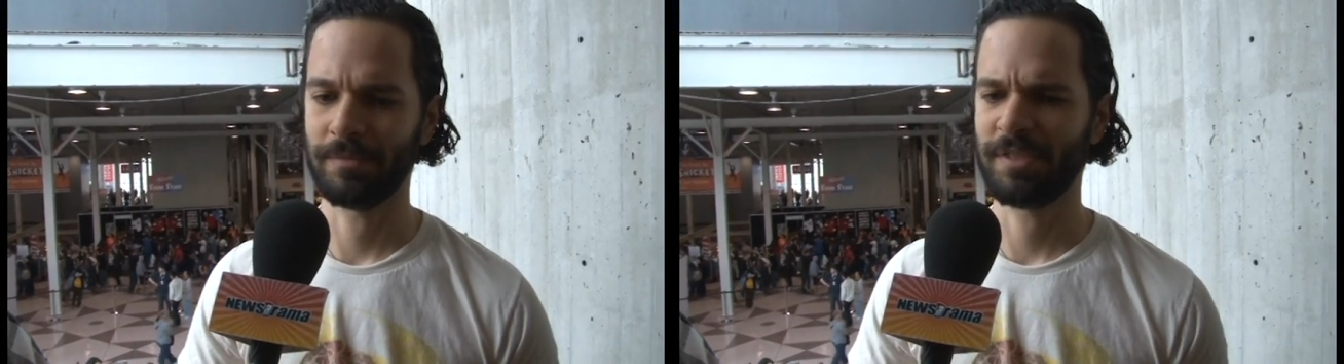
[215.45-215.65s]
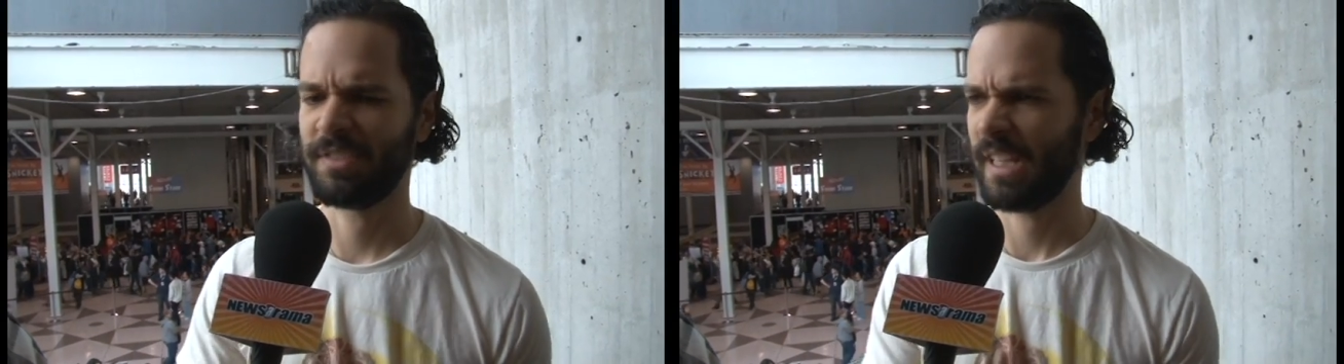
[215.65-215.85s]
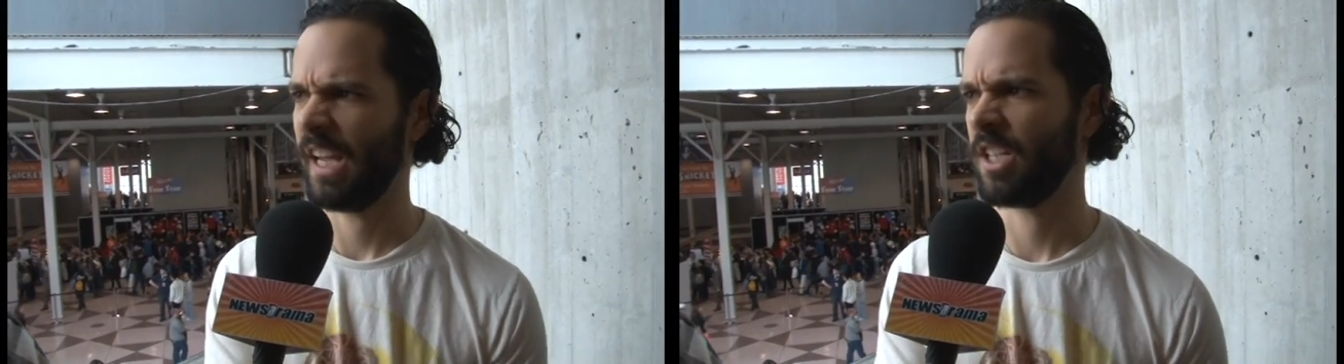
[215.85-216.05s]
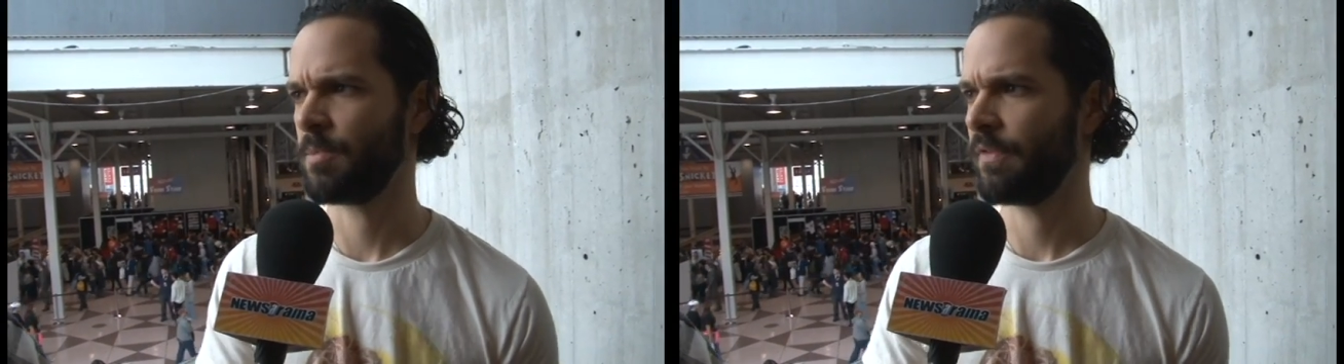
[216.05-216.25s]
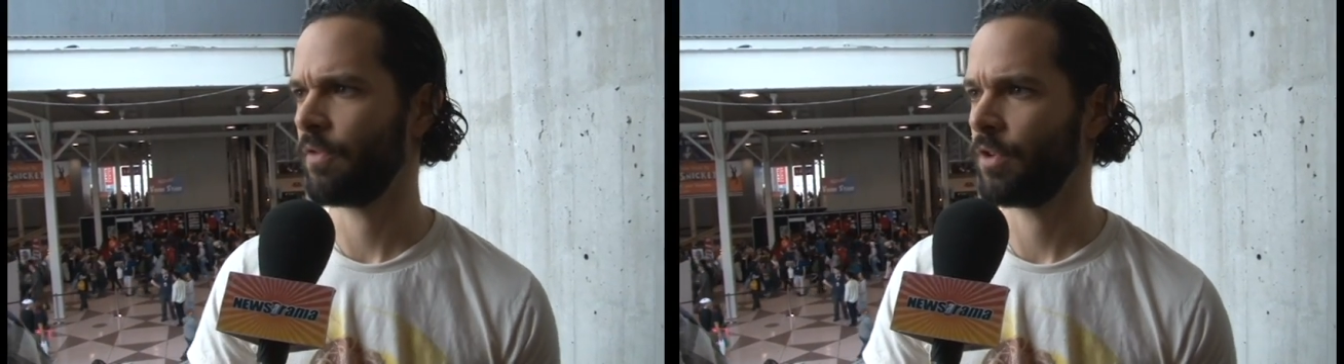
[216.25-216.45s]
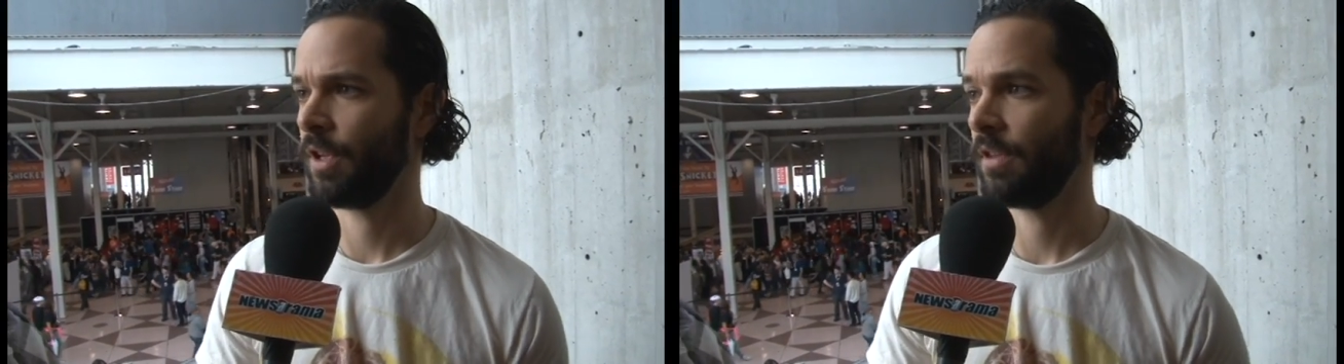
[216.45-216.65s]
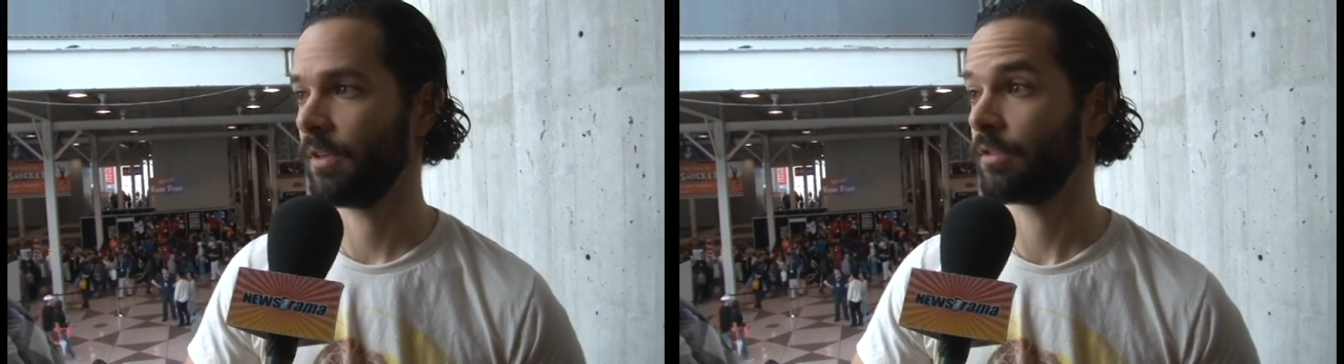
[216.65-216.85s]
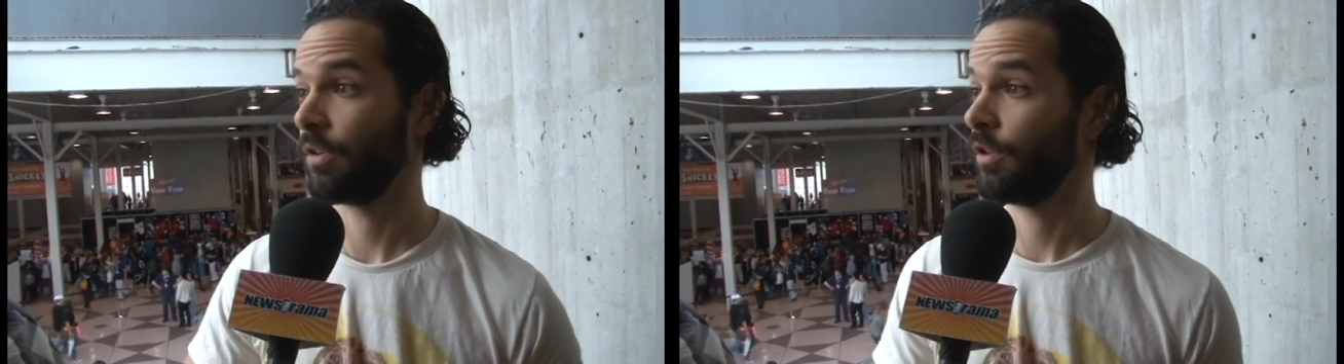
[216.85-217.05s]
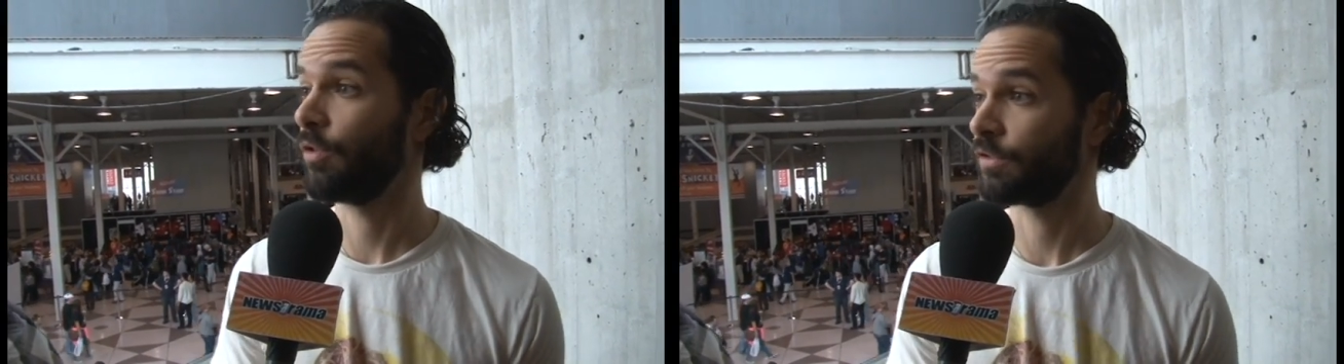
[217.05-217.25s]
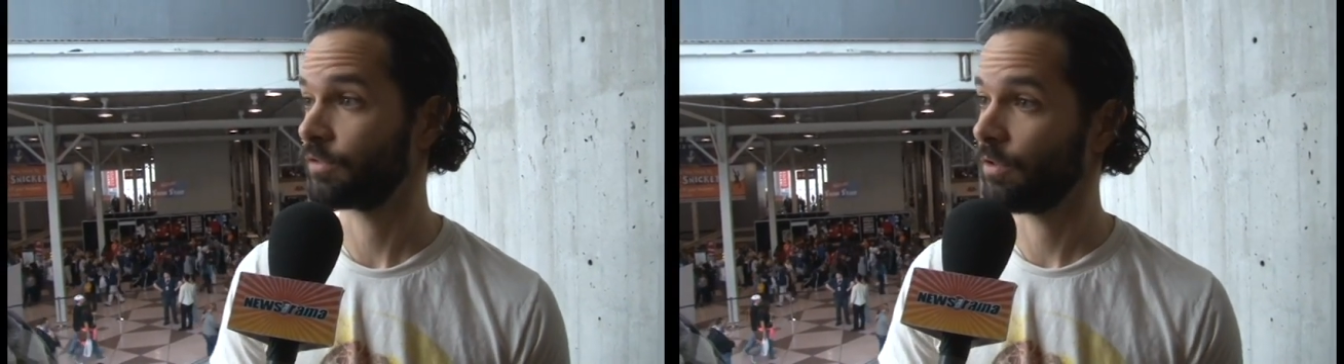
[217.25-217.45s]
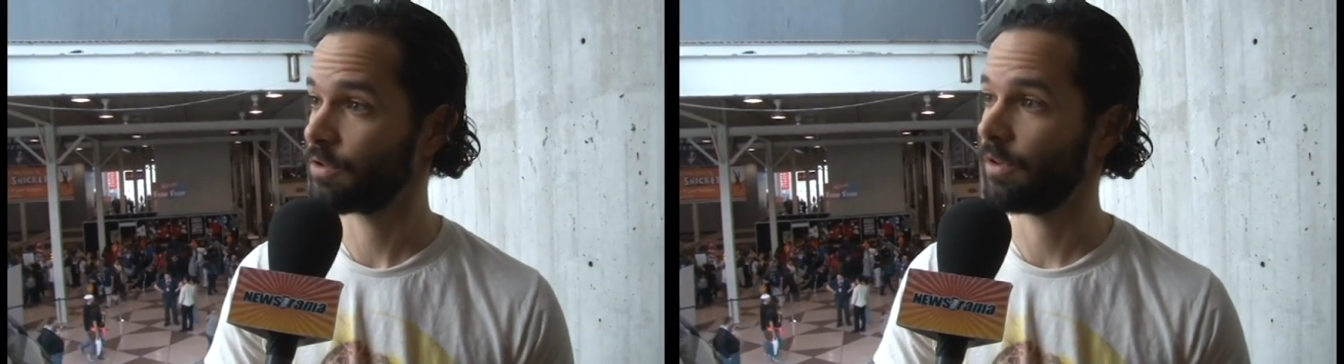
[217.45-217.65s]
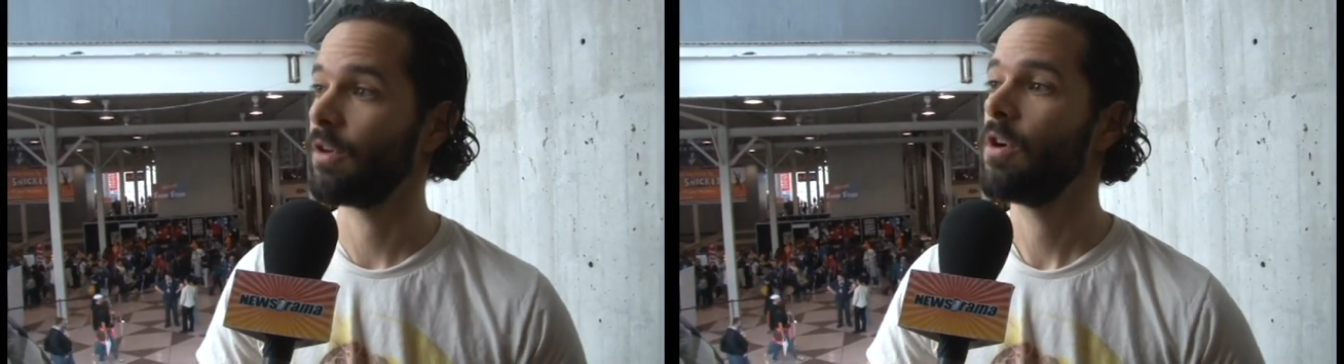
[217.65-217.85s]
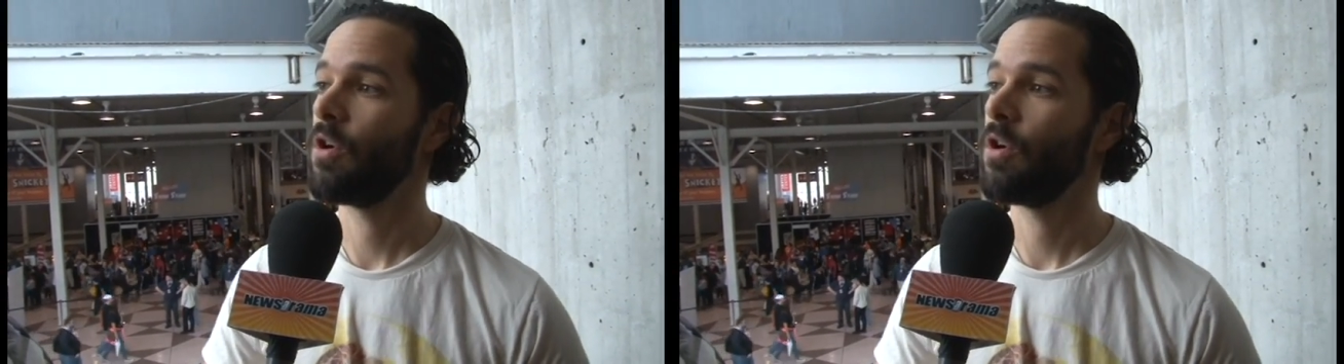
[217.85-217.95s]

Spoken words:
stage before you either turn into a soldier